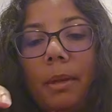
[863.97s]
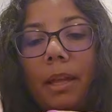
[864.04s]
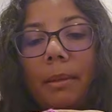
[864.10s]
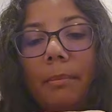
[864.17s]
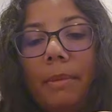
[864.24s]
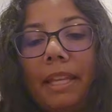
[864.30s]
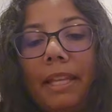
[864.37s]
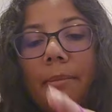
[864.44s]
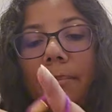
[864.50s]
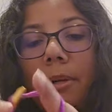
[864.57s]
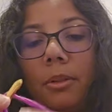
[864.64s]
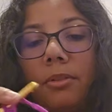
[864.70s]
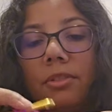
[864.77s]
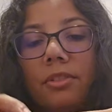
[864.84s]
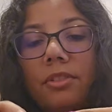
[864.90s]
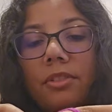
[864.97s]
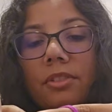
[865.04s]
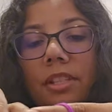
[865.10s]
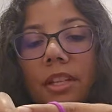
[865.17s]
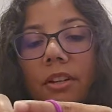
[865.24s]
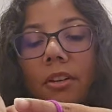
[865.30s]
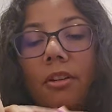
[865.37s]
I make posts
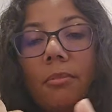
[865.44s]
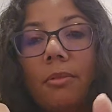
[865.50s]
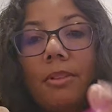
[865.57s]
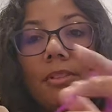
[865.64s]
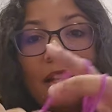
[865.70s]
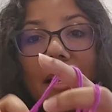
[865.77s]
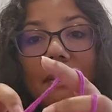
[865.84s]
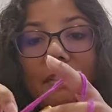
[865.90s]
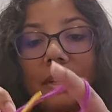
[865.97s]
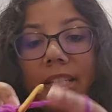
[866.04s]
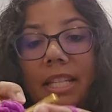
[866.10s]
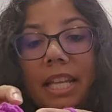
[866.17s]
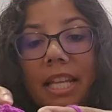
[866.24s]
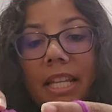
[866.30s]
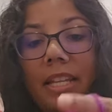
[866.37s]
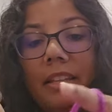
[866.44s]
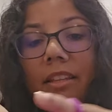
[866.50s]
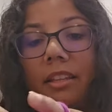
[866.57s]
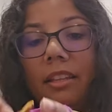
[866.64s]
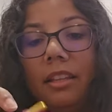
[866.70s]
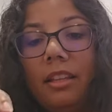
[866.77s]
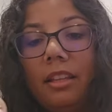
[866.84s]
there almost every day,
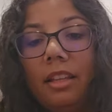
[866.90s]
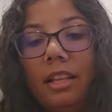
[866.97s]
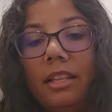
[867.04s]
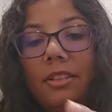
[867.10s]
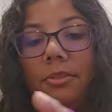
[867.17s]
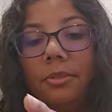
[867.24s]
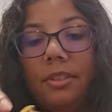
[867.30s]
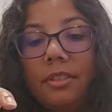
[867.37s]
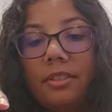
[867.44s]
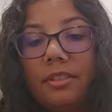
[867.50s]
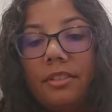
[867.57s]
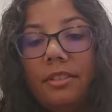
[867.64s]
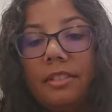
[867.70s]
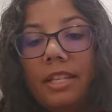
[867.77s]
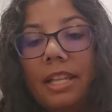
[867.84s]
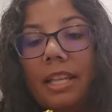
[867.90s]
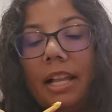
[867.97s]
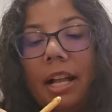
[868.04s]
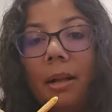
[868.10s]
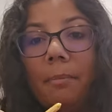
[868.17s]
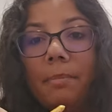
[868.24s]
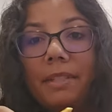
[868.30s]
and you can stay
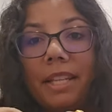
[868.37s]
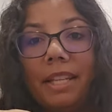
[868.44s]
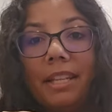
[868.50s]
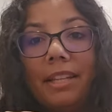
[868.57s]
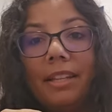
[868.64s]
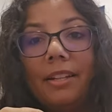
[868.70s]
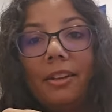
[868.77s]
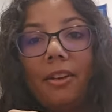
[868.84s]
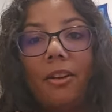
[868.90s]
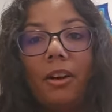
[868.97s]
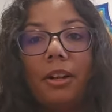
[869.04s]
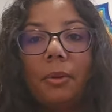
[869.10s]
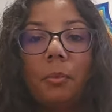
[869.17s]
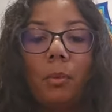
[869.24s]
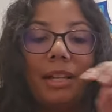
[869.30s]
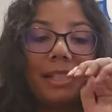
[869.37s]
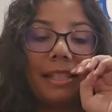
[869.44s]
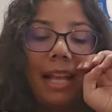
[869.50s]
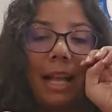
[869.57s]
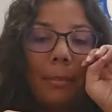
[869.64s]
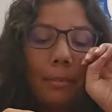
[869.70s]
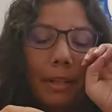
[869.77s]
updated on what's
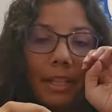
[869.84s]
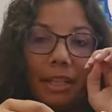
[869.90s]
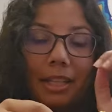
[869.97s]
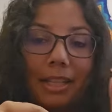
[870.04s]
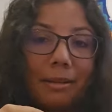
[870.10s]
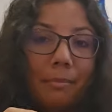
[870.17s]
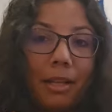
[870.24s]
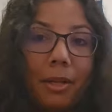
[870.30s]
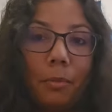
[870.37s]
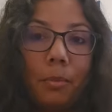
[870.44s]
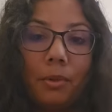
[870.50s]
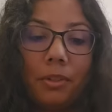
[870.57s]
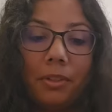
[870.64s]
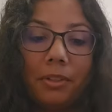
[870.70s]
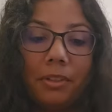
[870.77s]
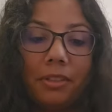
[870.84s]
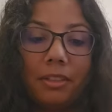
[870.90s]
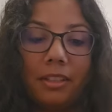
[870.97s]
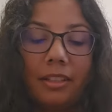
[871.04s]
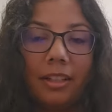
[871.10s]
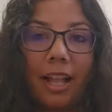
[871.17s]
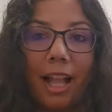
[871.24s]
happening in my world
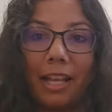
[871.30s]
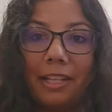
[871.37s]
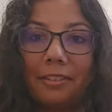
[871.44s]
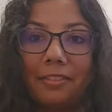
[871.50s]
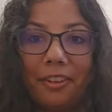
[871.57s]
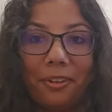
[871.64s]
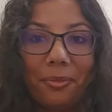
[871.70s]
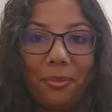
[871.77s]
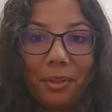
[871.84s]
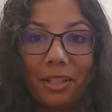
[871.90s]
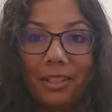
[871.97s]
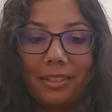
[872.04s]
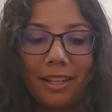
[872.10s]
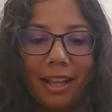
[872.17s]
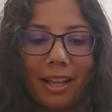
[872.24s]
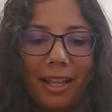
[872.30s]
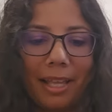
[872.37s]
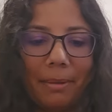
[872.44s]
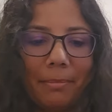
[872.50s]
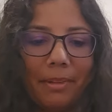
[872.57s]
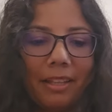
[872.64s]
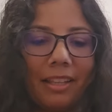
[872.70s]
kind of in real
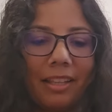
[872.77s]
time.